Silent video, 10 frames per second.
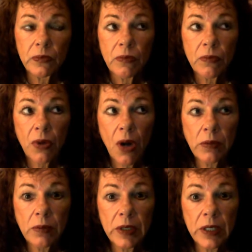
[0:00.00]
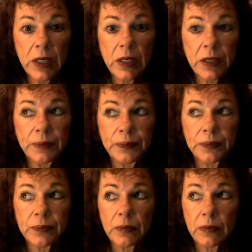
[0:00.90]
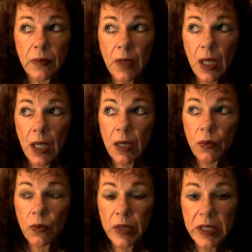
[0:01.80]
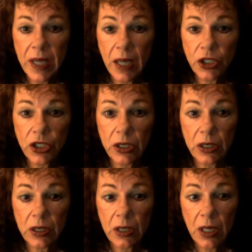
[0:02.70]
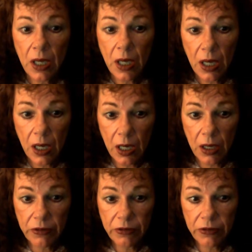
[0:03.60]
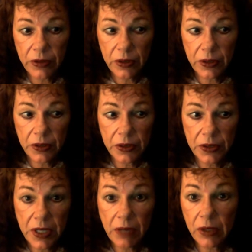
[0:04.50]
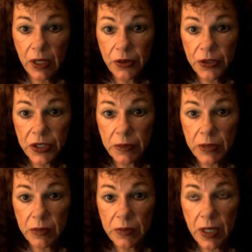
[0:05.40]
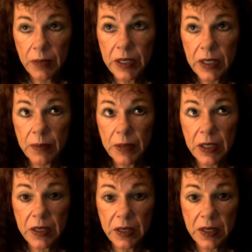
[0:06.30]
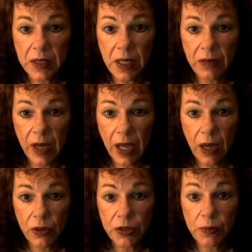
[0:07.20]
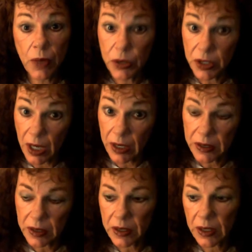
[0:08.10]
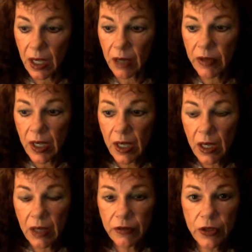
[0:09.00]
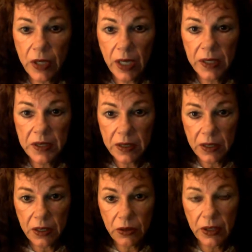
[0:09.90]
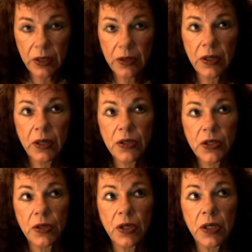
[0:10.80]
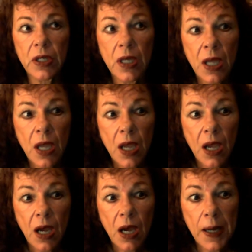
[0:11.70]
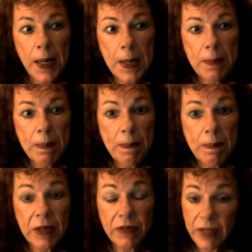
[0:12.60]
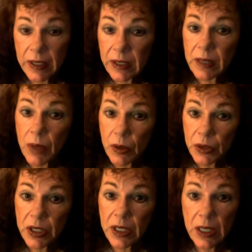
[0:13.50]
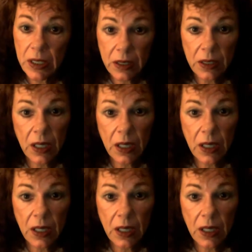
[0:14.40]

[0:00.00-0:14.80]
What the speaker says: probably a reduction of several other symptoms. I'm sleeping 6 to 7 hours most nights. I still have a few nights here and there that aren't so good, but feeling mostly